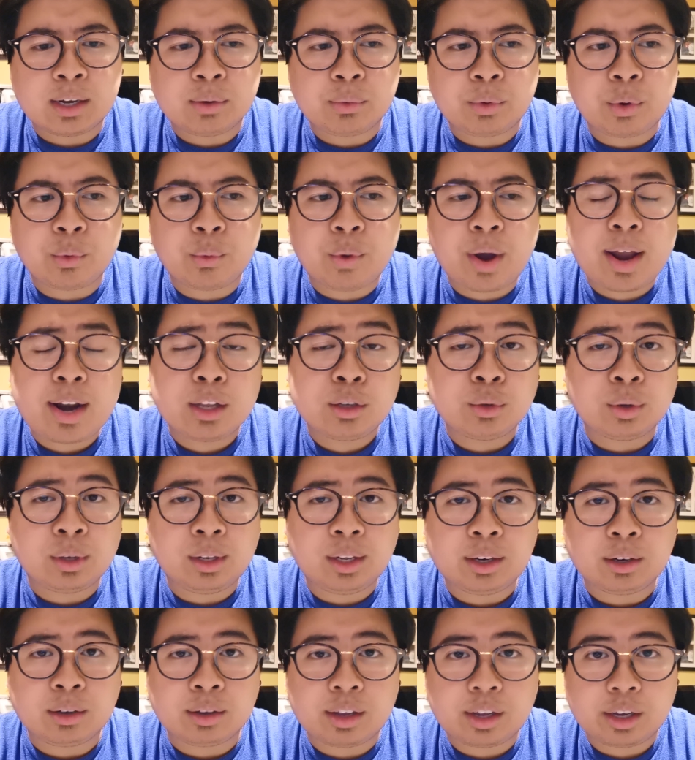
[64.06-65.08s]
We ran into a
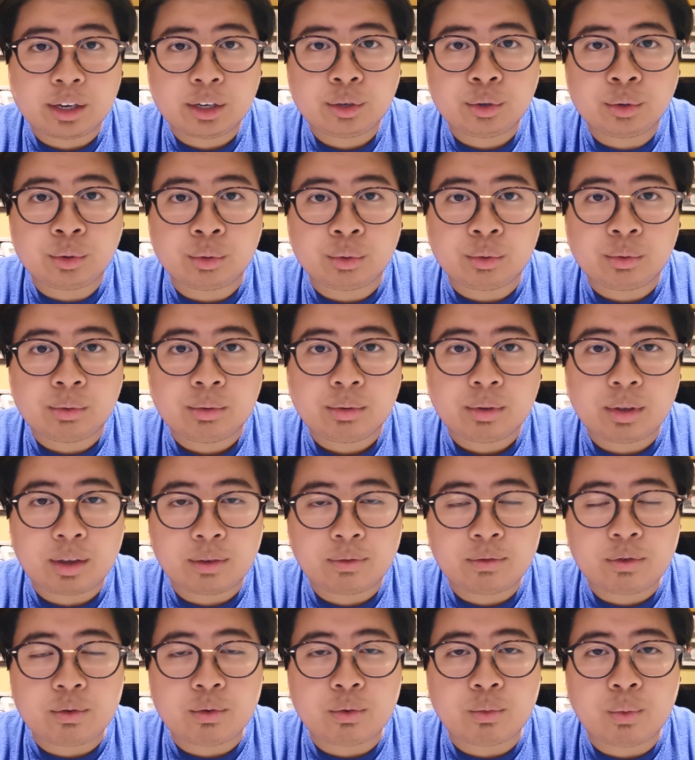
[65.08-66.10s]
little issue,
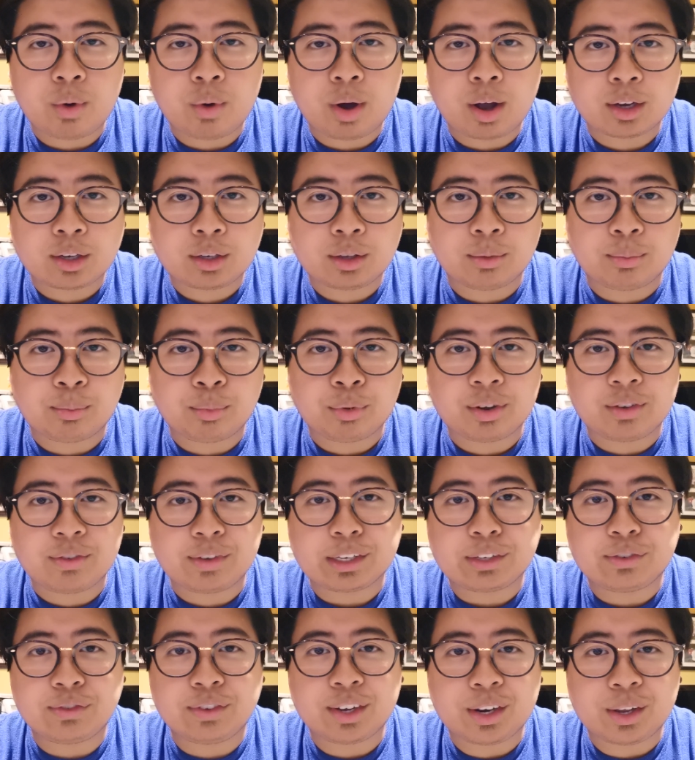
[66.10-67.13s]
if you watched the
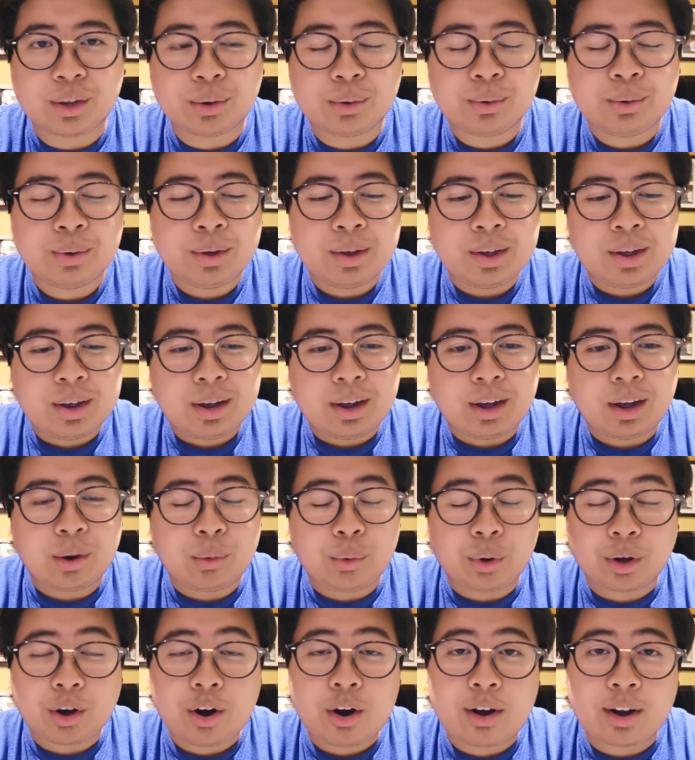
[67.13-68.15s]
previous video,
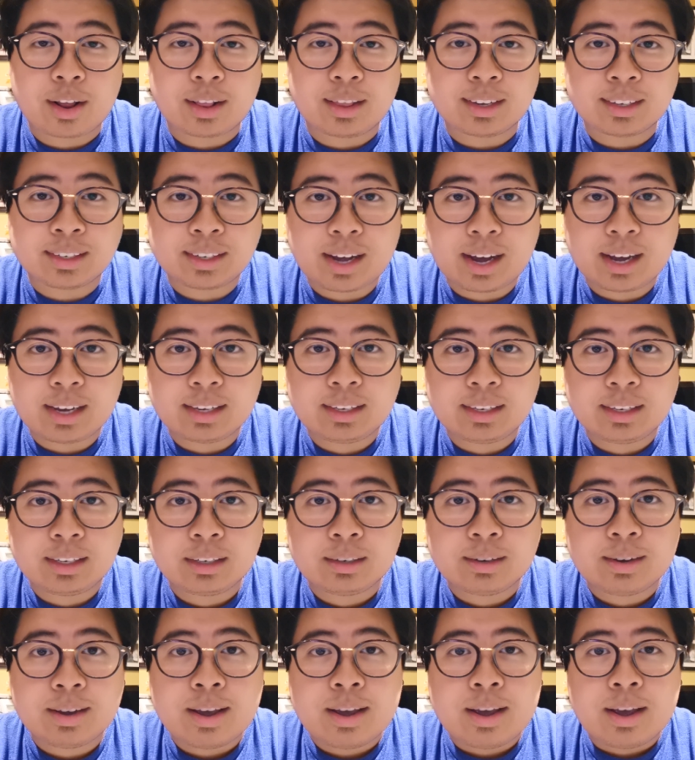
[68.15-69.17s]
regarding the sizes.
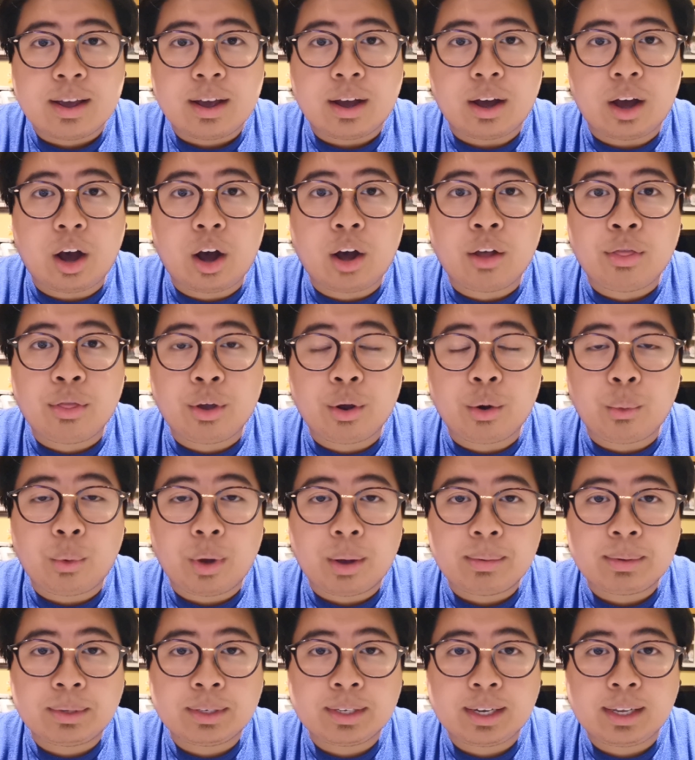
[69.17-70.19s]
On their
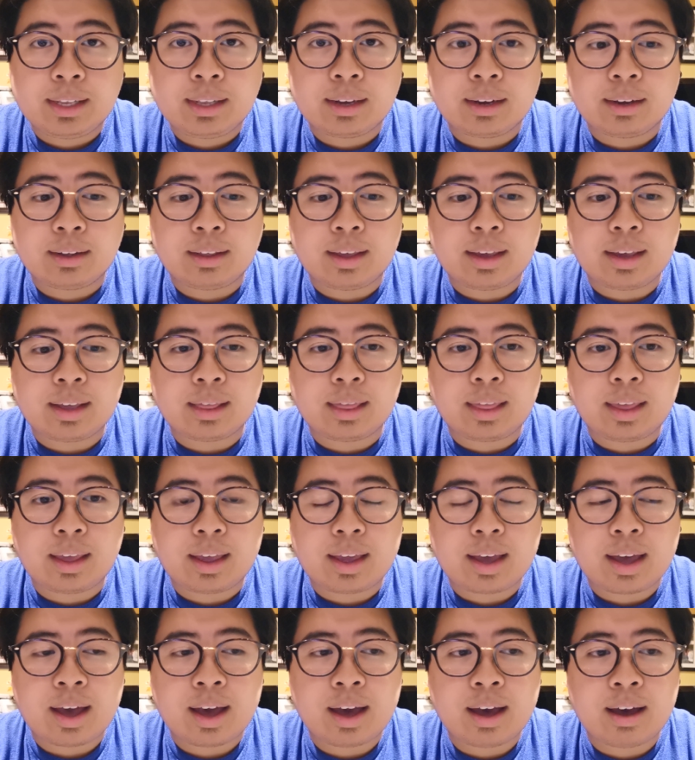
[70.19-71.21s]
website, they
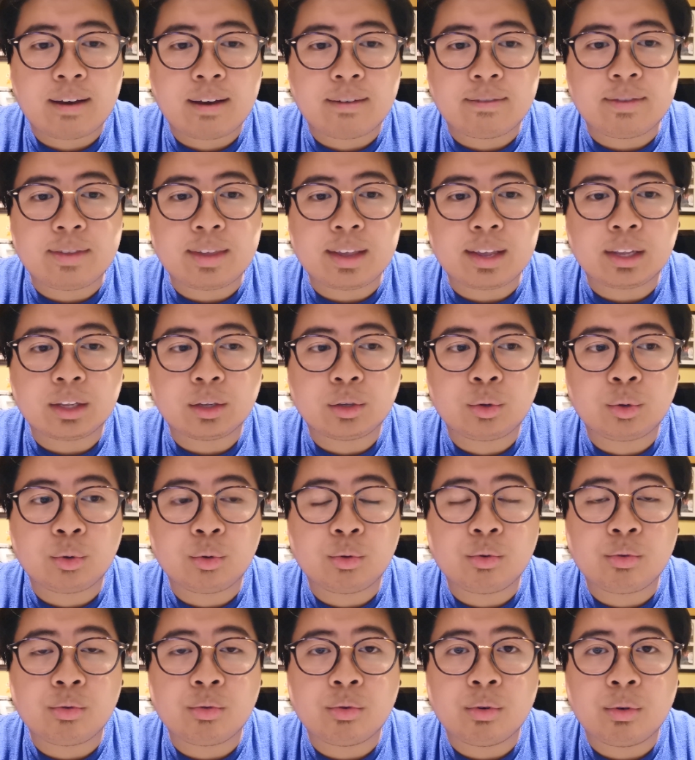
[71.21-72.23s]
have the
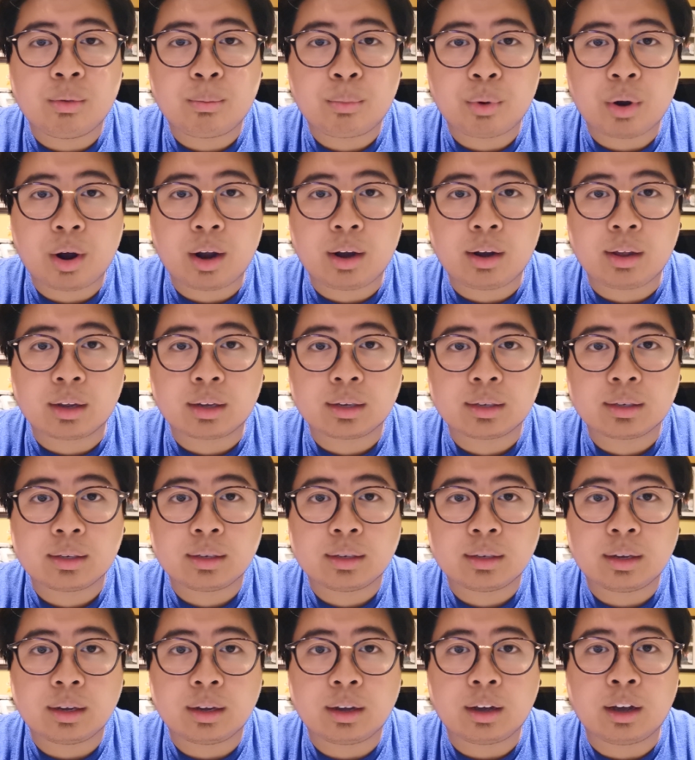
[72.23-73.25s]
two products,
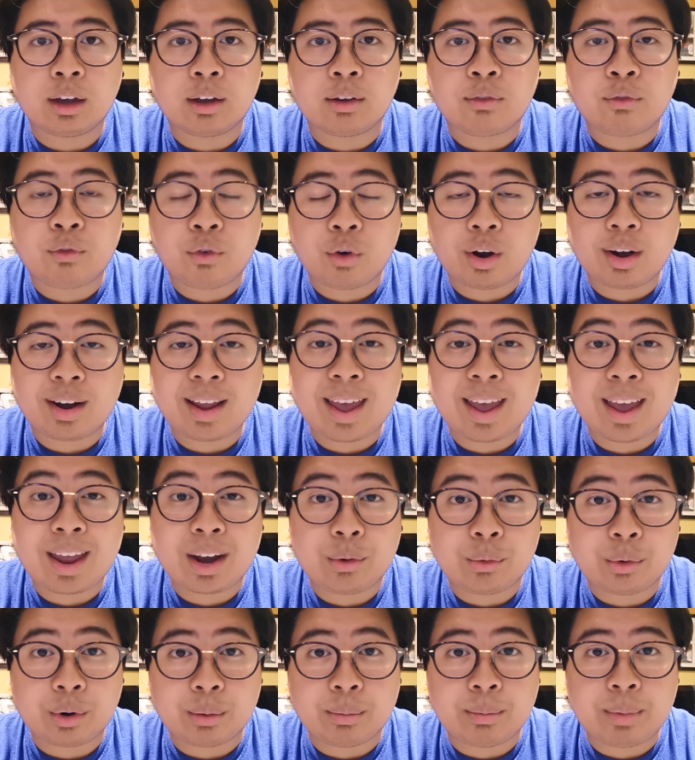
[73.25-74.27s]
front and
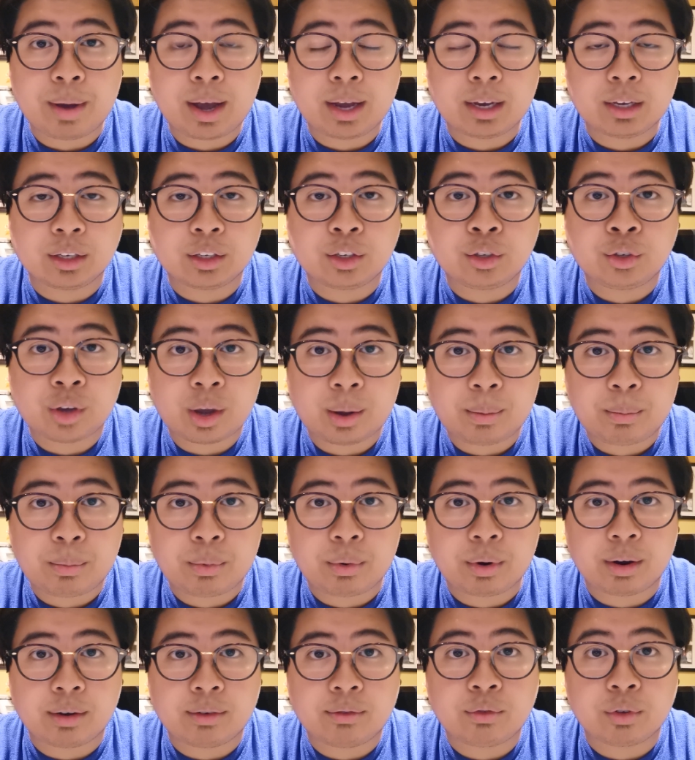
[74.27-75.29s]
rear badges,
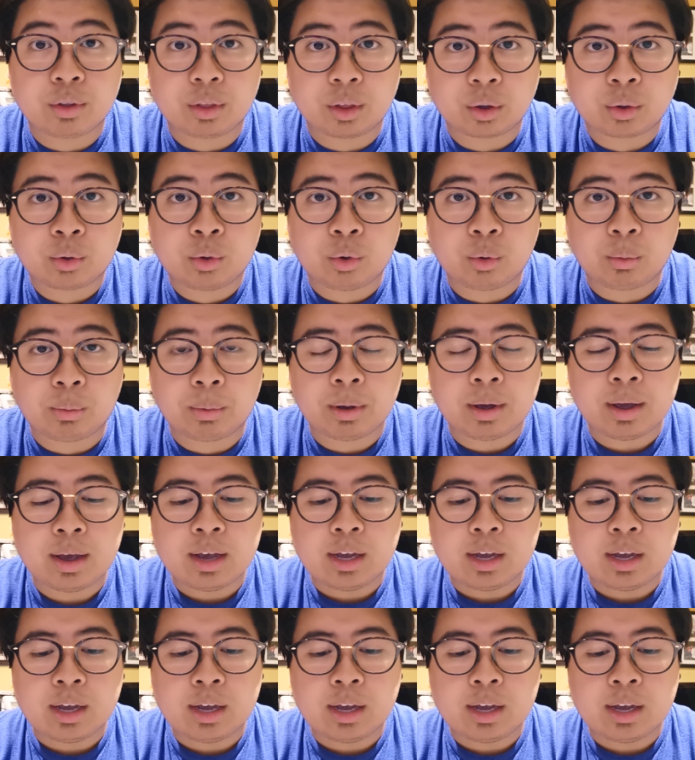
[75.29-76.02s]
separate for the coupe.